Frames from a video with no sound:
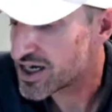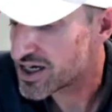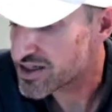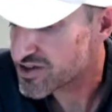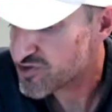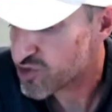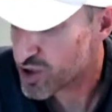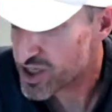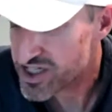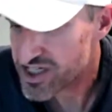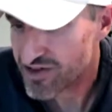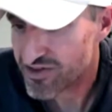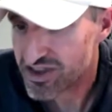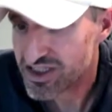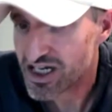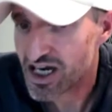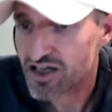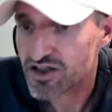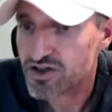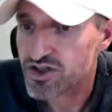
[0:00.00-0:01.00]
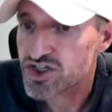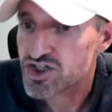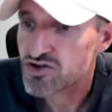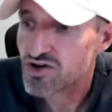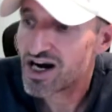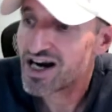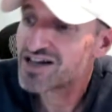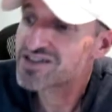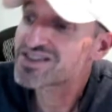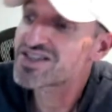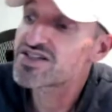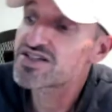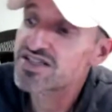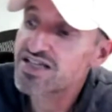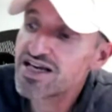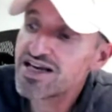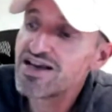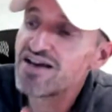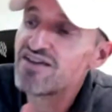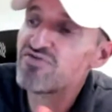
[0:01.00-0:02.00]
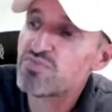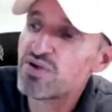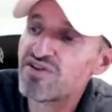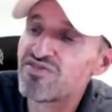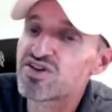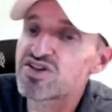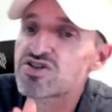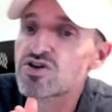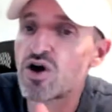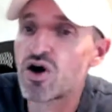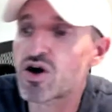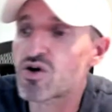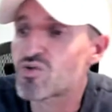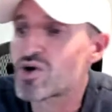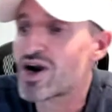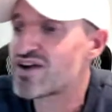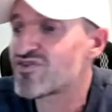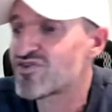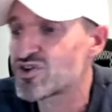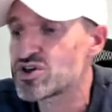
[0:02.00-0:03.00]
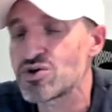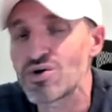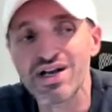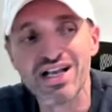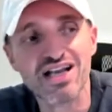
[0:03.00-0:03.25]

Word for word: uh, $47 trial to see if pivots are right for you.